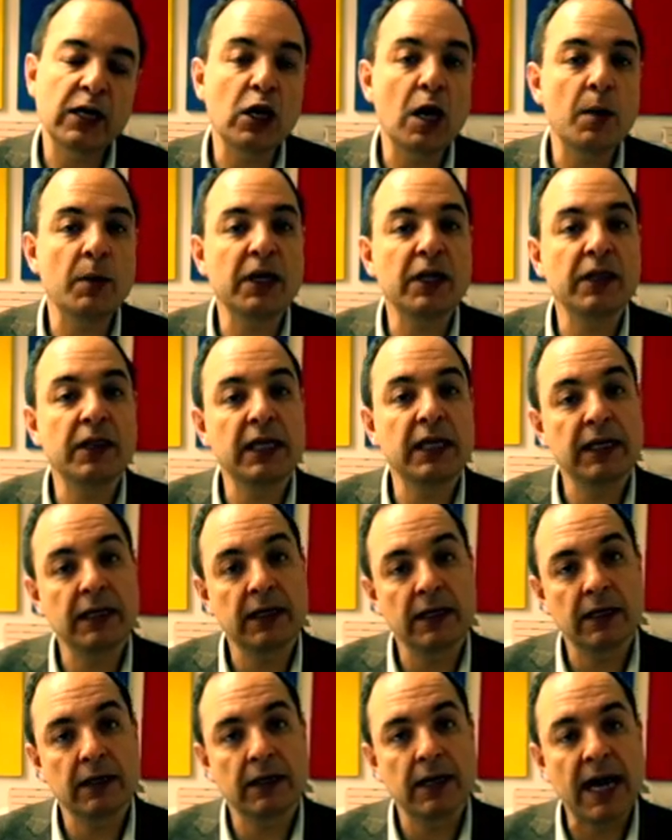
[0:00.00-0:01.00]
economic
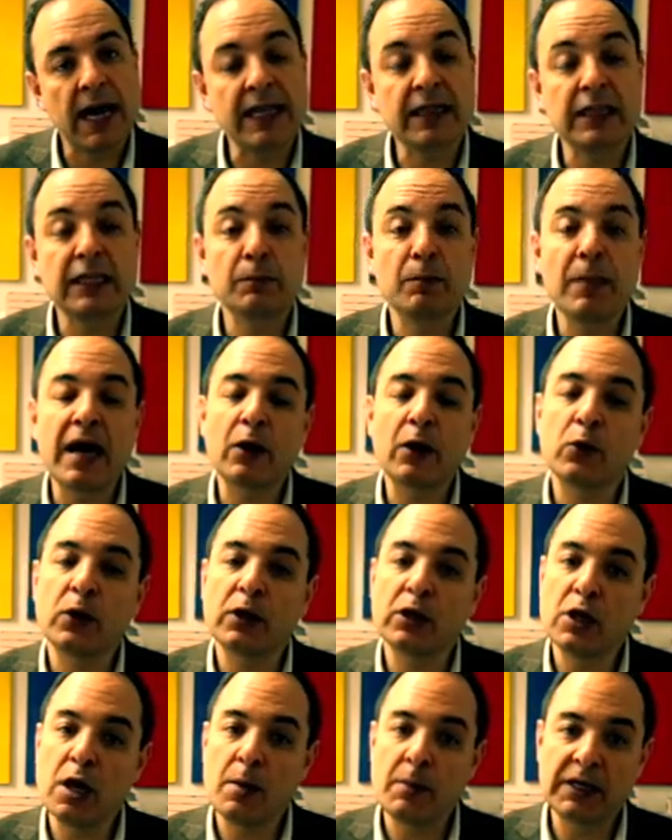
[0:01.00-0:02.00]
thinking at the
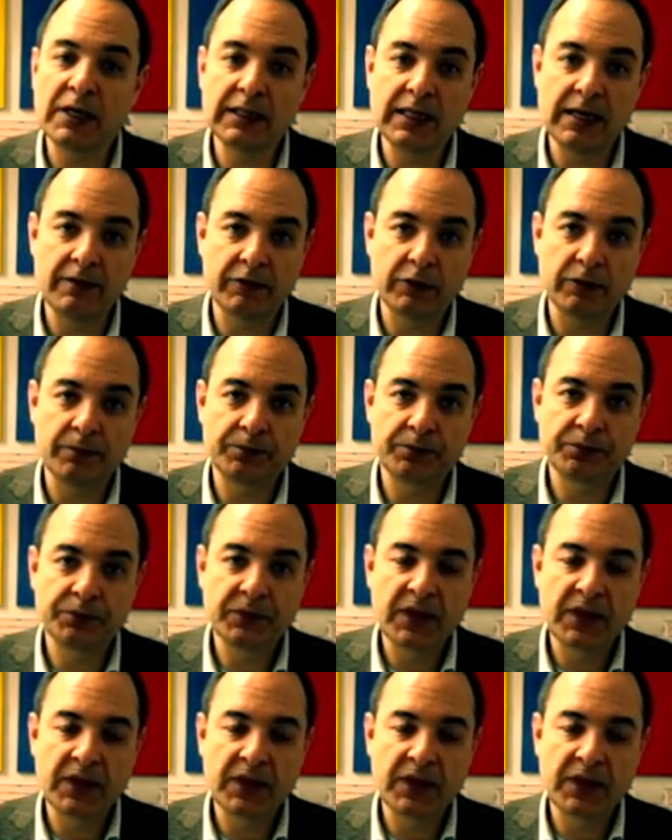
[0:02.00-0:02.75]
macroeconomic level.